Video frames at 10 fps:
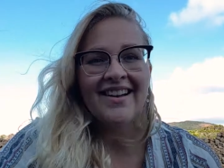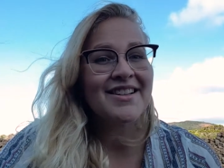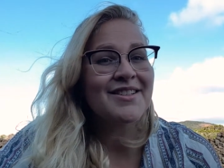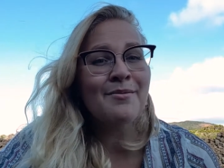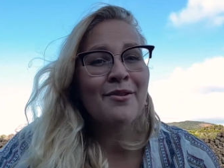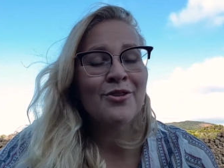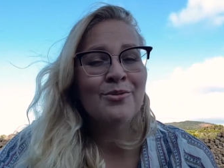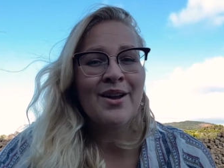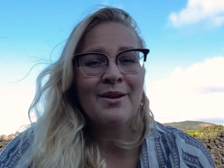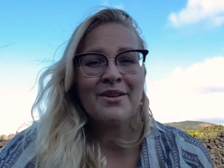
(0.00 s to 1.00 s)
And some of you
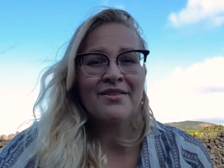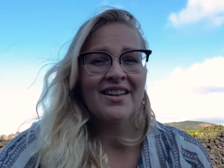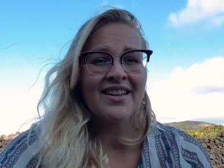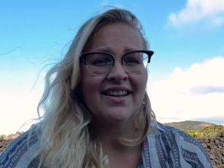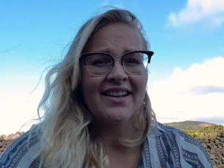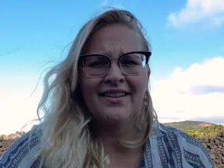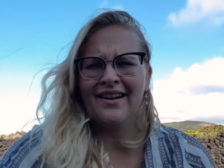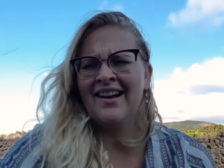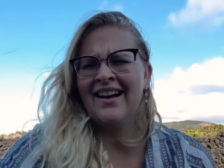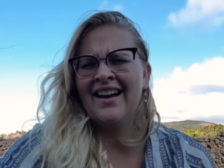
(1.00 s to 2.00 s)
may be thinking,
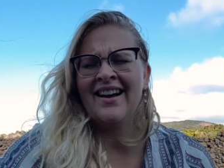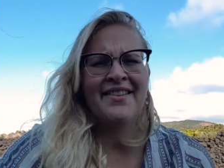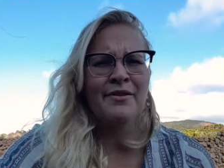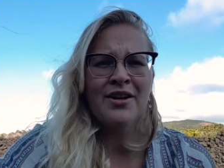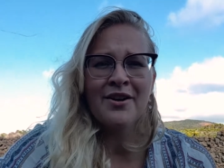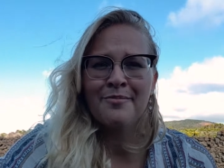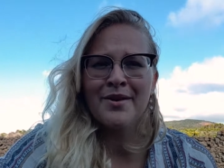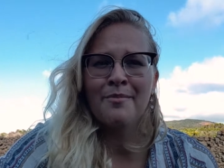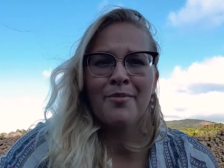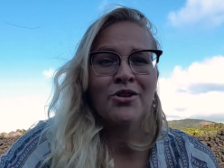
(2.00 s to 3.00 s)
ah, there would have been
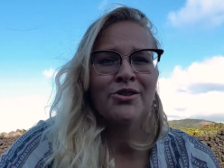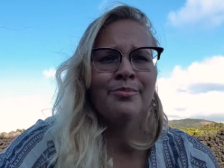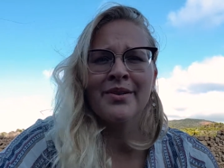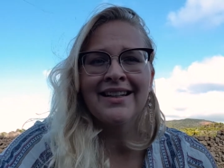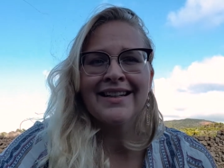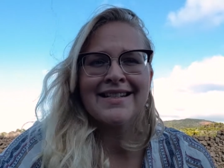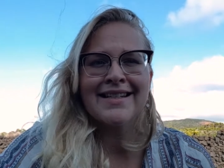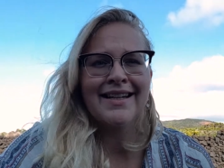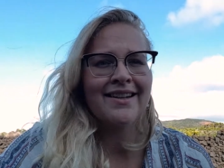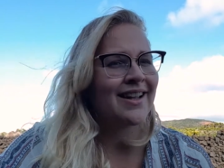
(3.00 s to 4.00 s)
a
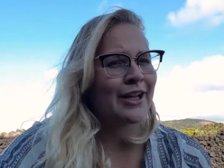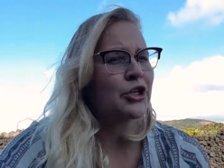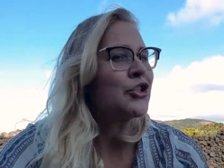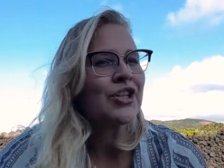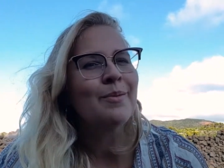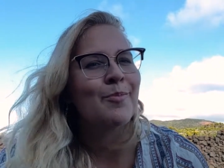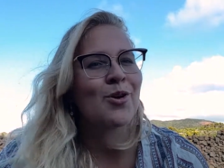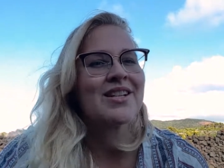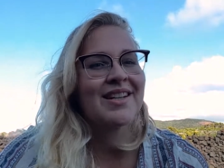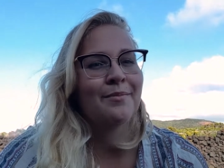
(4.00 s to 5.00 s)
possibility, like a ship
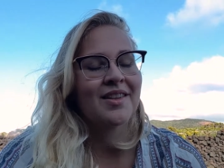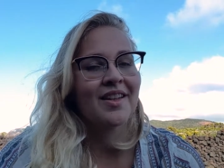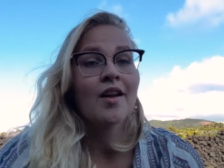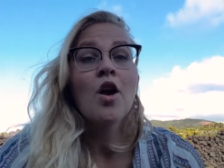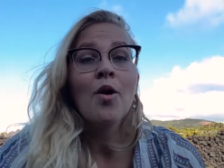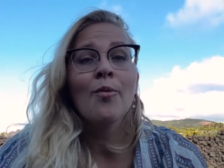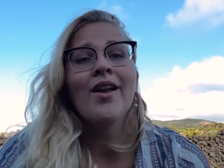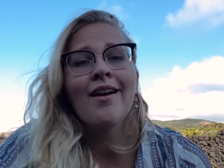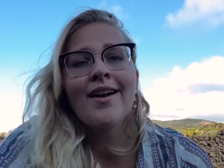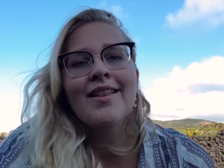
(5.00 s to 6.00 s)
or something. We
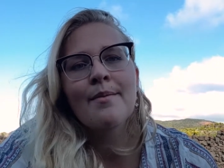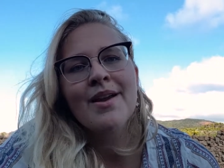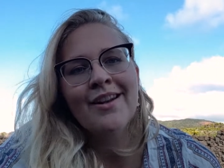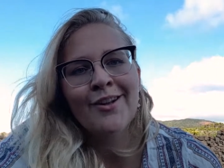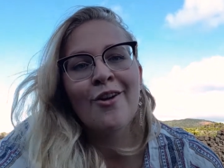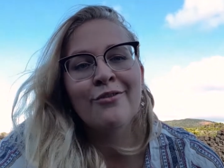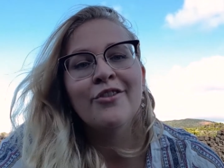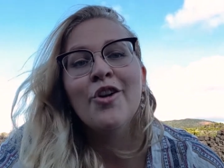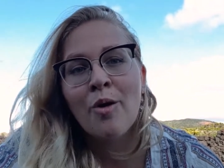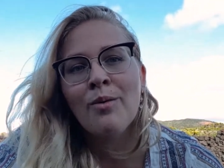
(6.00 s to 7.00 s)
are in the middle of
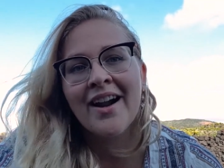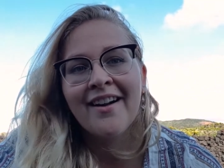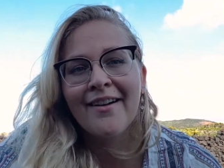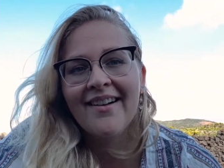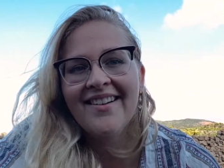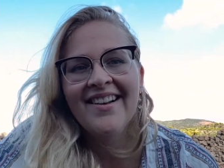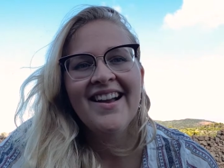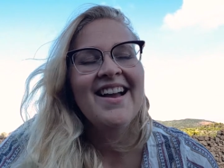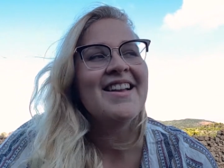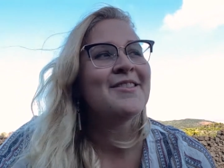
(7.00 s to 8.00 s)
nowhere.
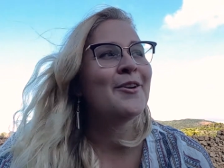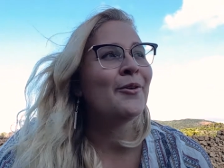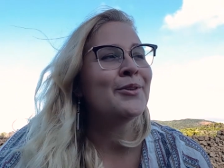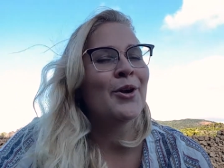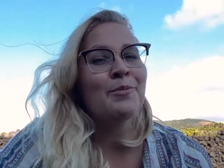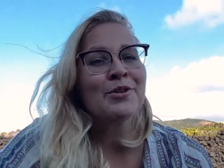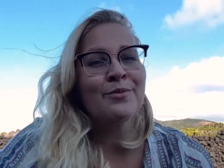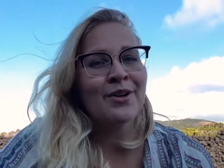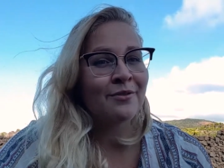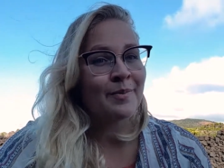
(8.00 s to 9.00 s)
The only option
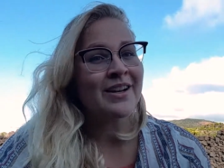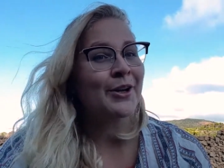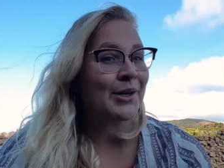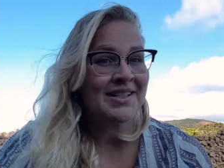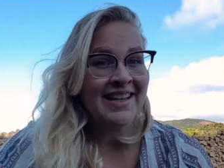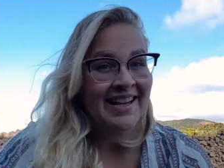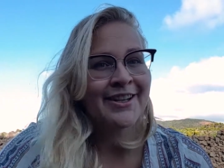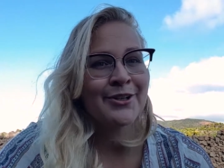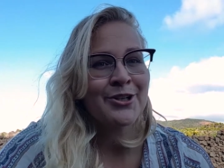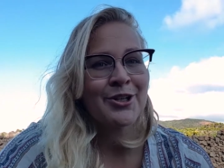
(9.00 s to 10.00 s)
would have been a
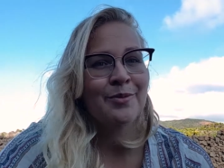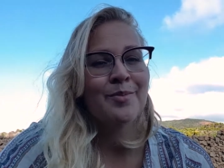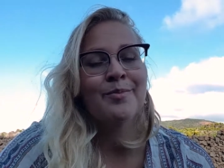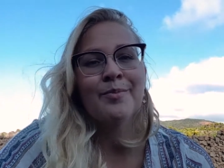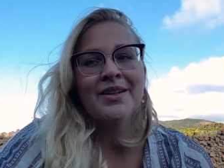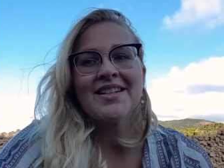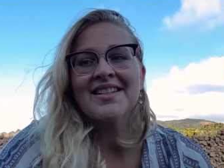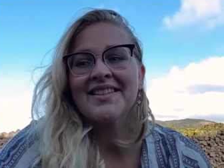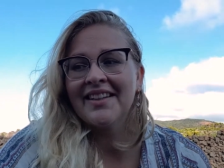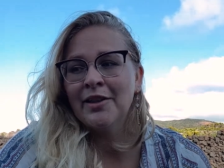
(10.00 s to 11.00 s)
container ship, but
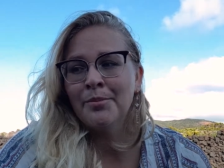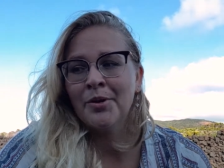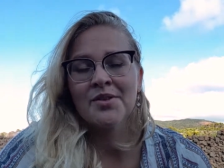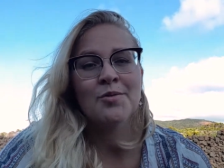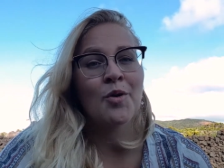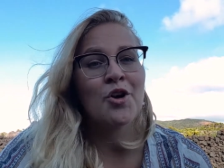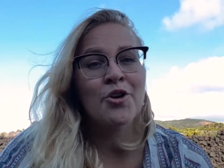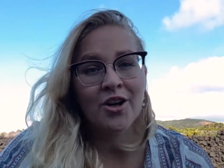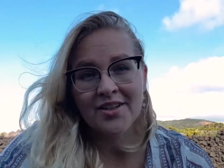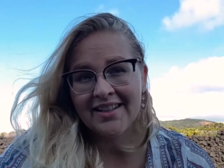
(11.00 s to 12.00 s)
sailboats were
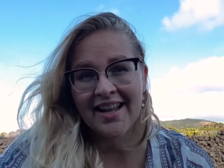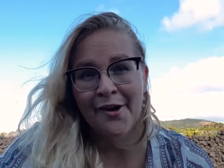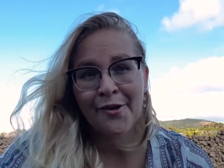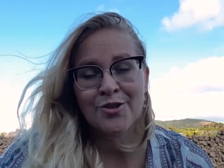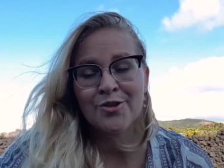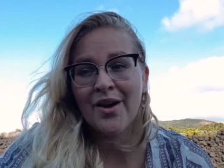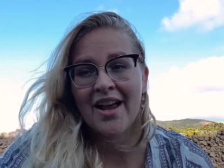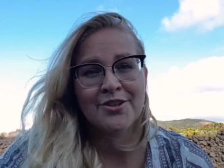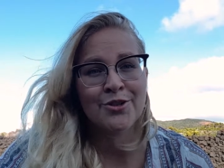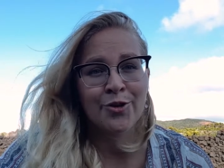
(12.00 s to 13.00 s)
not allowed to
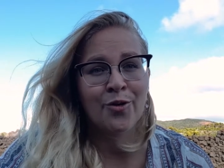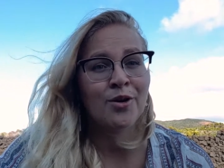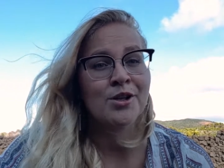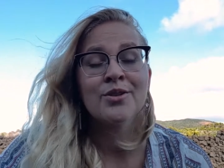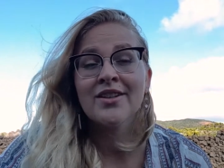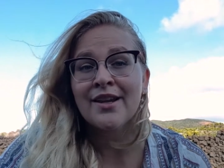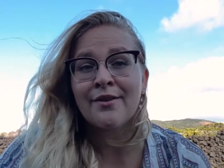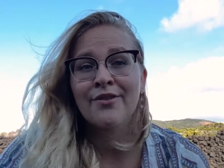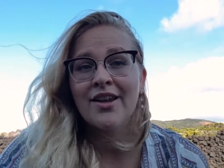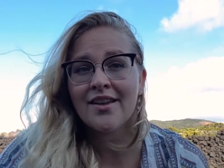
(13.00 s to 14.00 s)
enter or to leave
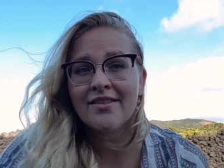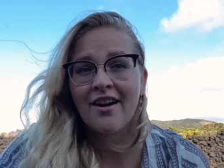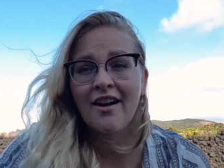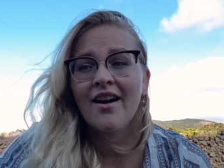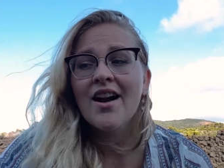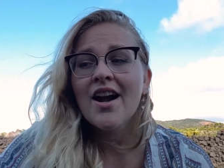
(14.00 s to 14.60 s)
either.